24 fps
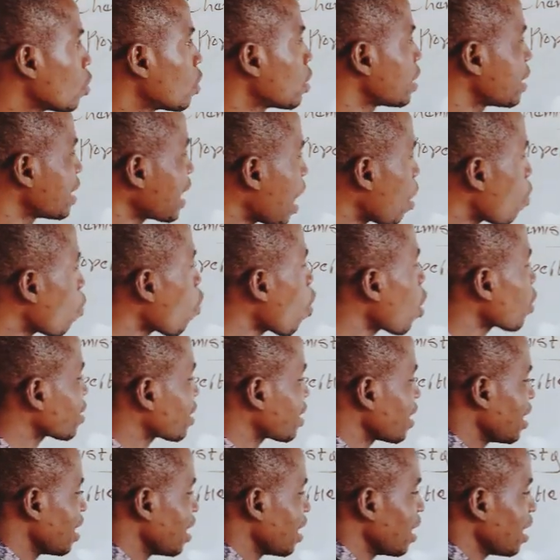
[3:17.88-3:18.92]
Now, what
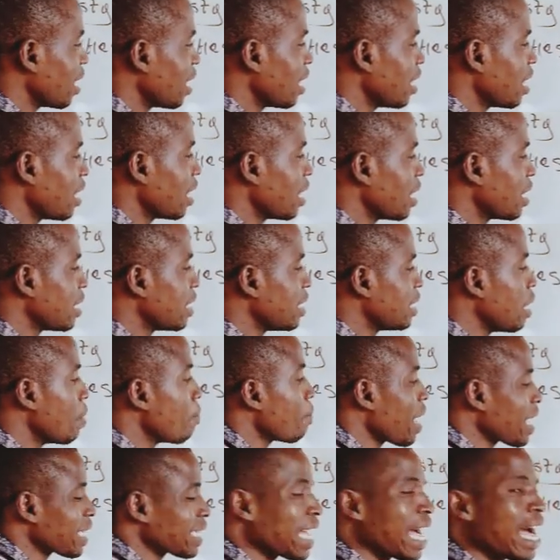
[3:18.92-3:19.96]
the
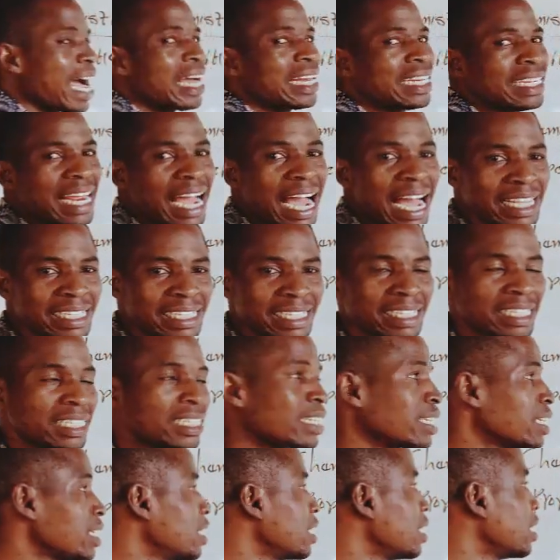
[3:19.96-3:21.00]
matter that
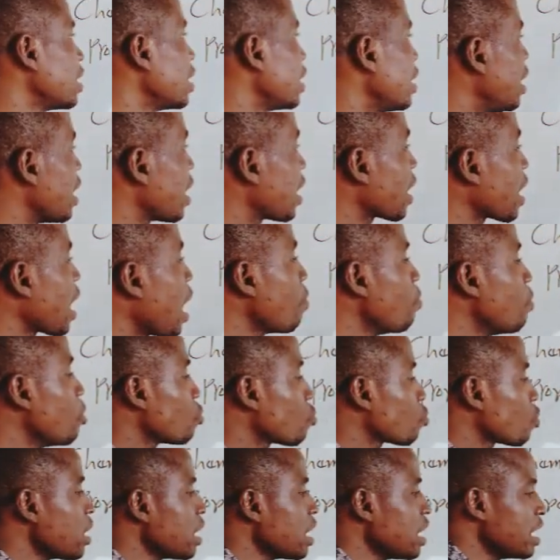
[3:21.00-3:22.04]
the
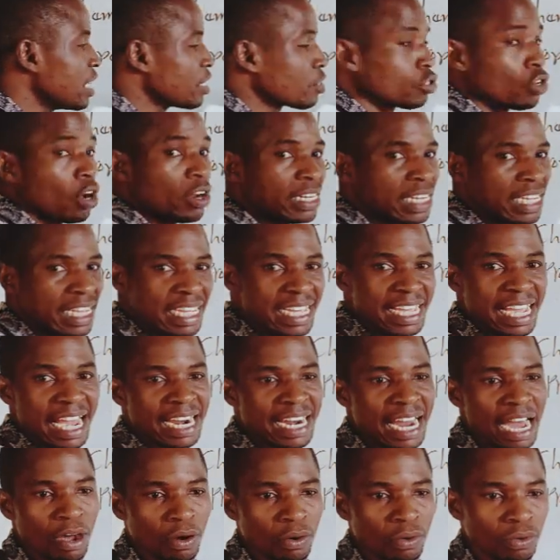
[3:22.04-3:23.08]
chemistry is studying here
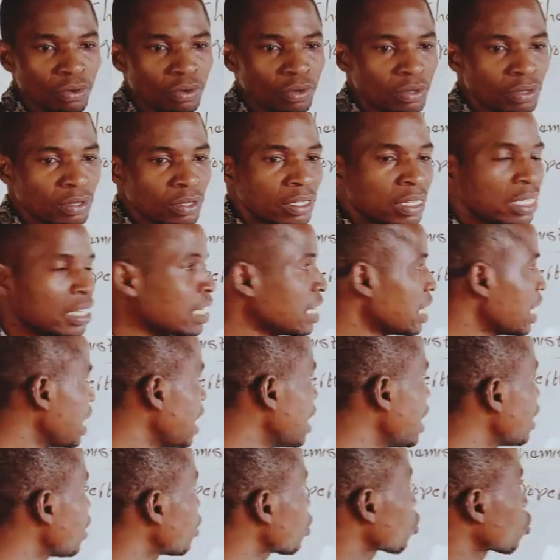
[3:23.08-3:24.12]
now
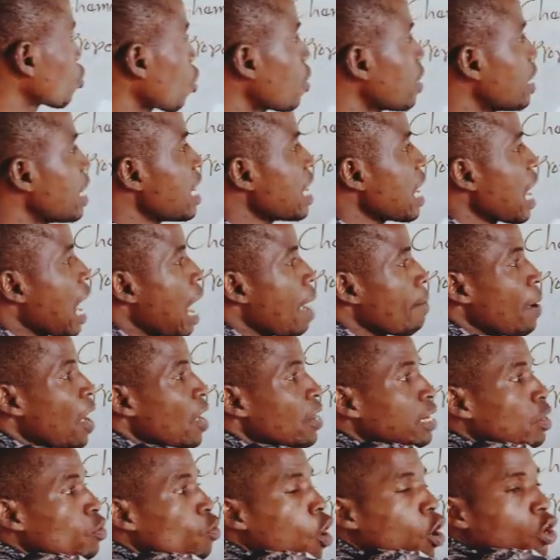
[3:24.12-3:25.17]
is study about
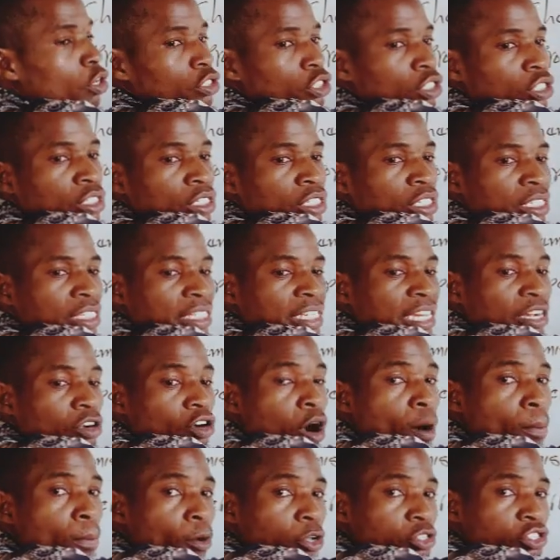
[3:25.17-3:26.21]
the what? The
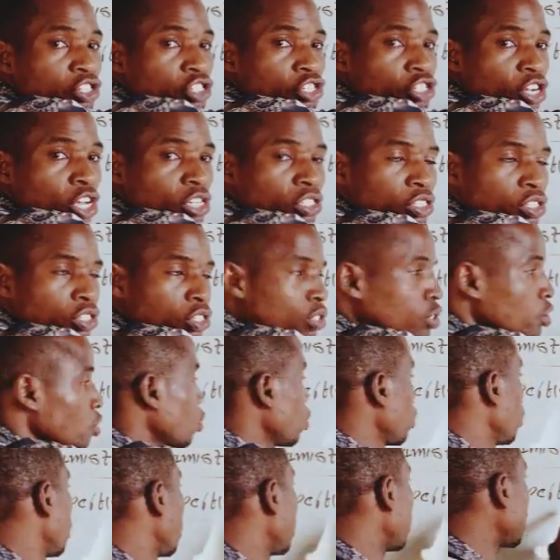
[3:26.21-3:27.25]
compositions,
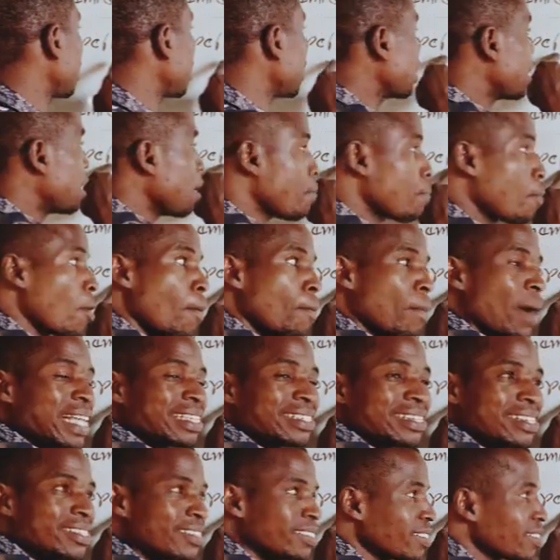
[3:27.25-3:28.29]
the
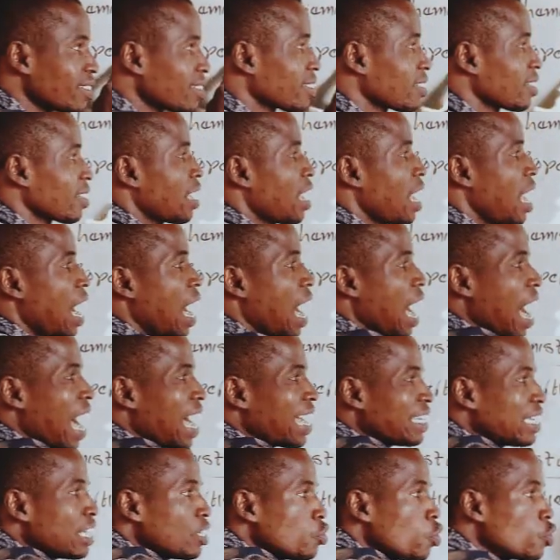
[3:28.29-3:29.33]
properties,
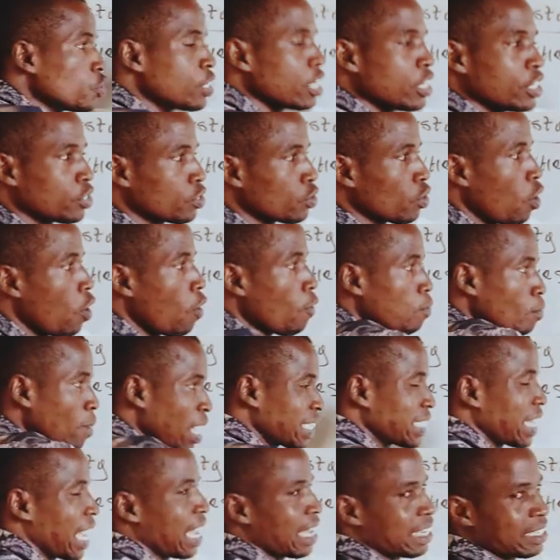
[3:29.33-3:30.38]
and the uses of
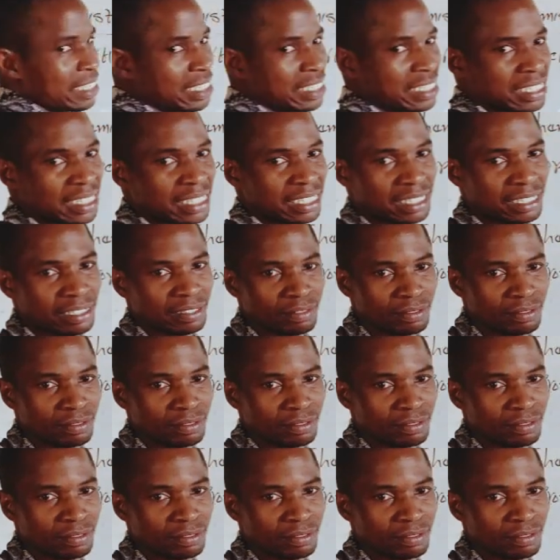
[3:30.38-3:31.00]
matters.